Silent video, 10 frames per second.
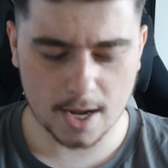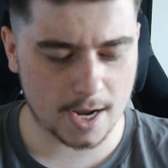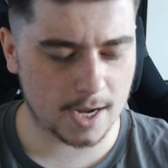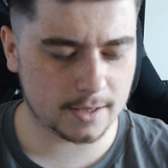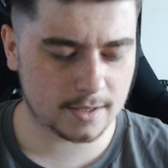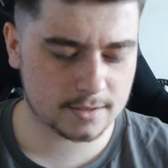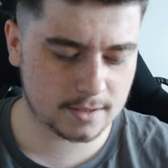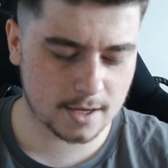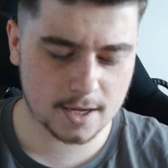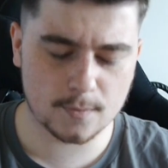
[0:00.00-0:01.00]
And this
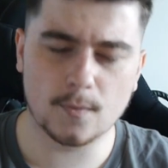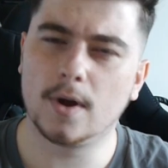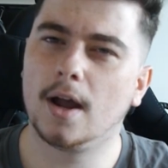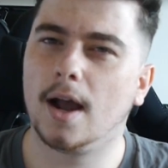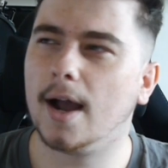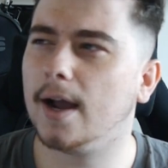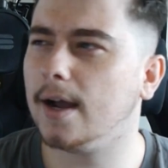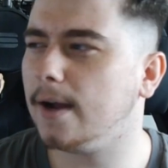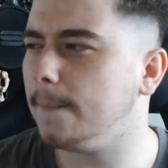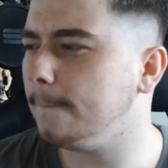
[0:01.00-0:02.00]
time,
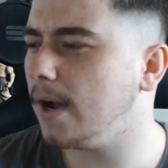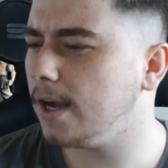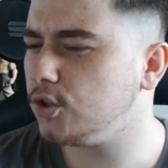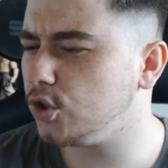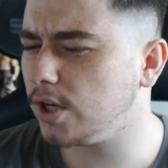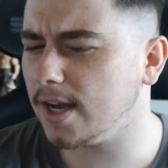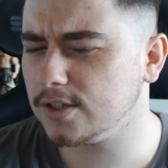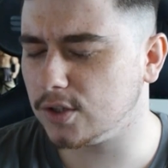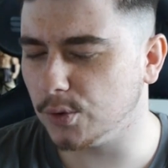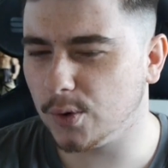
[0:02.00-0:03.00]
as you
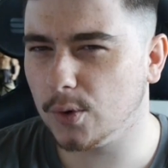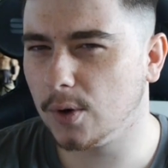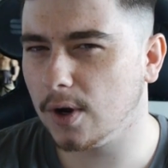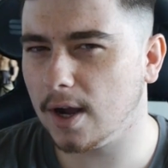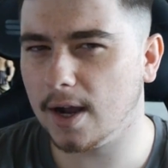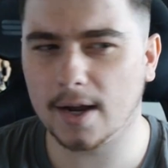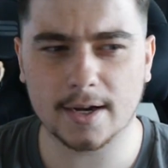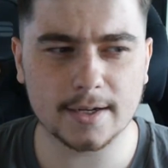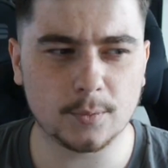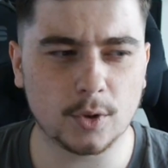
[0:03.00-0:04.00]
guys know,
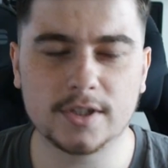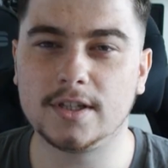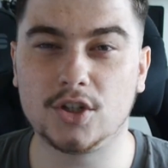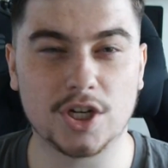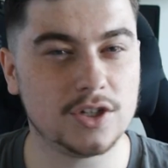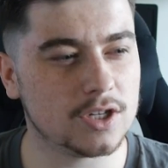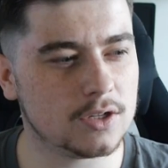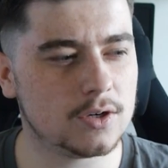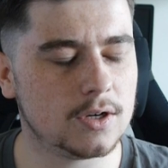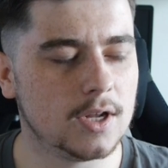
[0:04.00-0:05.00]
I wanted to change a
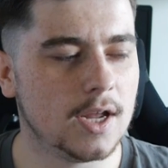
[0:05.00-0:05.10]
lot,